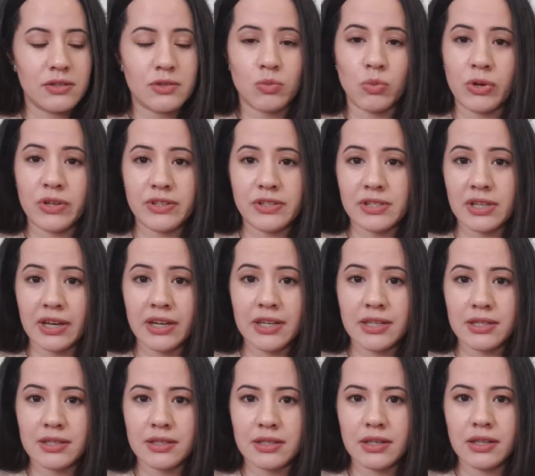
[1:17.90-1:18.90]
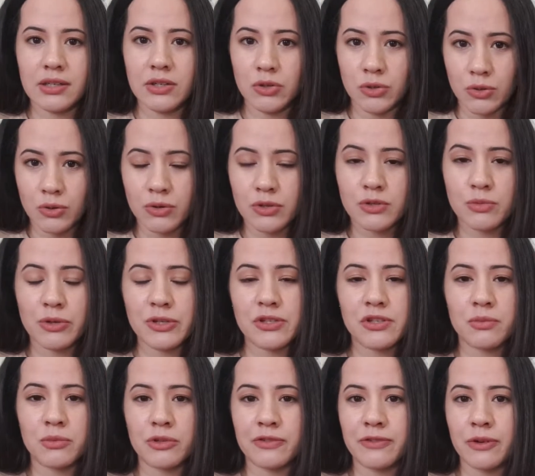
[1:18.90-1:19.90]
one-sided and you're
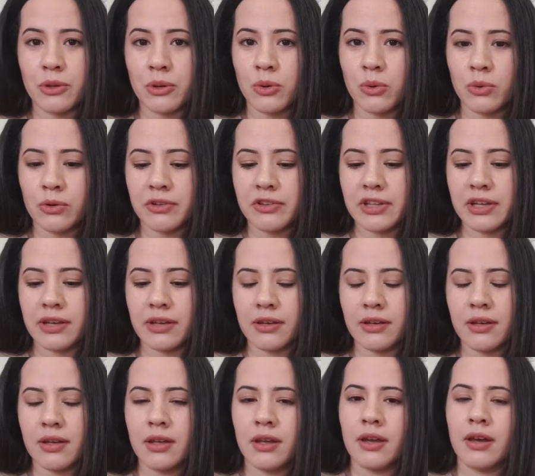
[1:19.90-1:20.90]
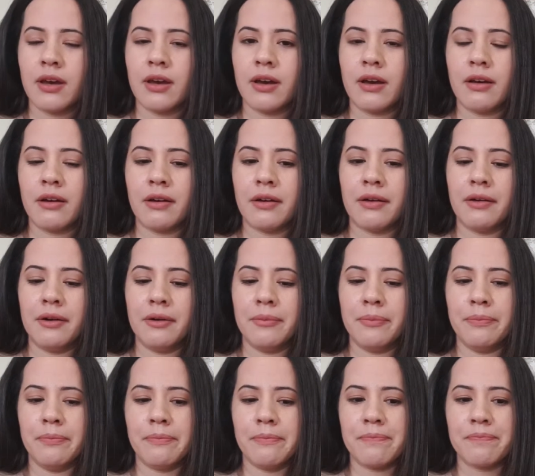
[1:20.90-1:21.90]
responsible for the whole thing.
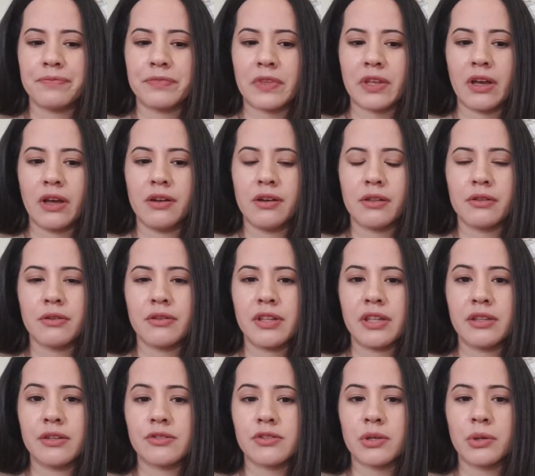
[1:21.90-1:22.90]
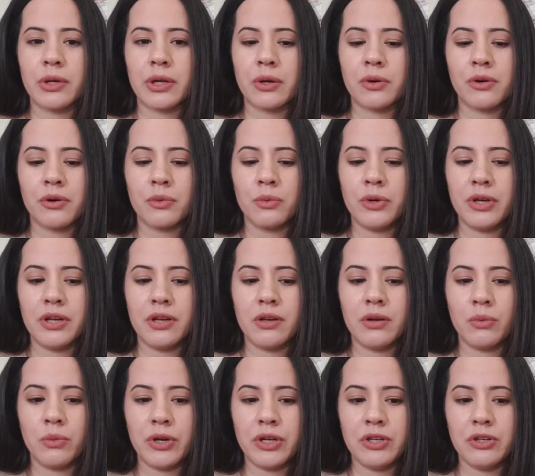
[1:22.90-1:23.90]
Another thing that's going on
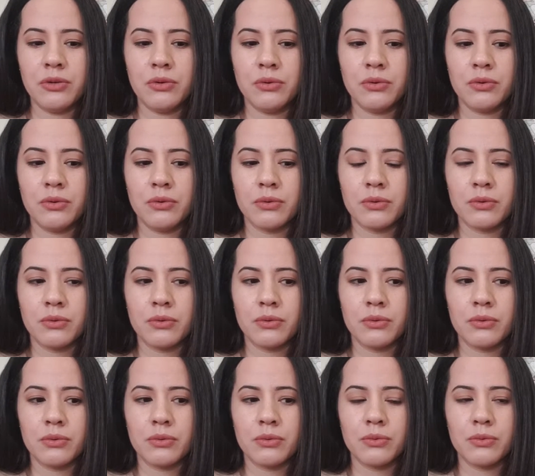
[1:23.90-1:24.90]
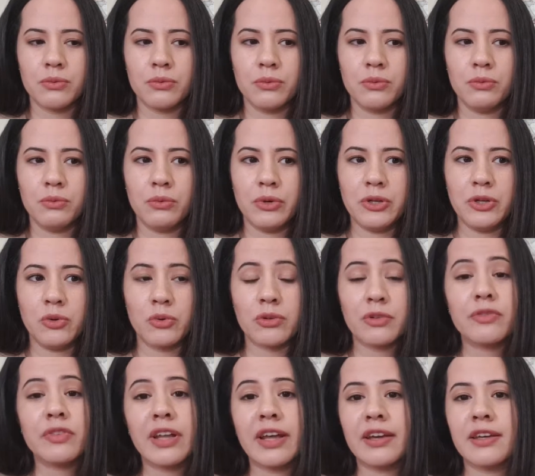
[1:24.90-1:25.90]
when you
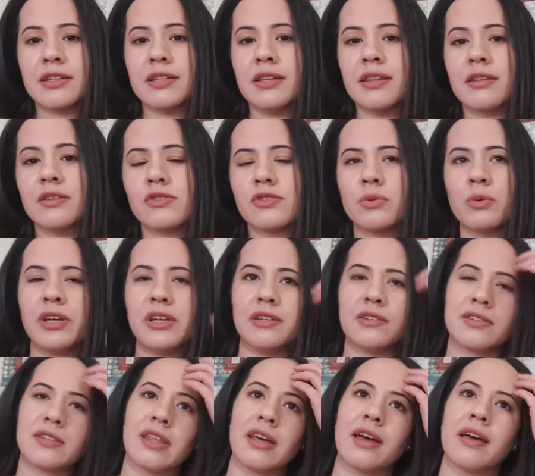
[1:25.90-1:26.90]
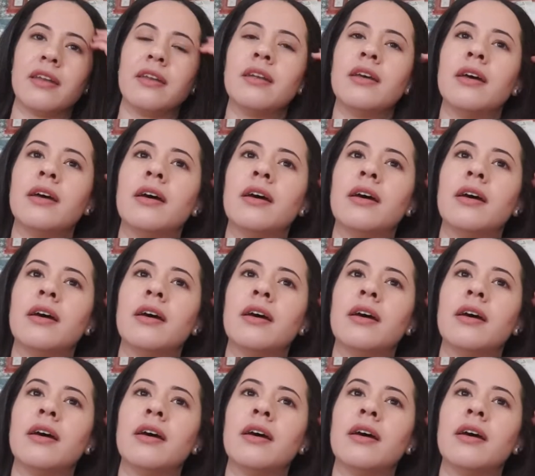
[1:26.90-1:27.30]
reflect in this way is that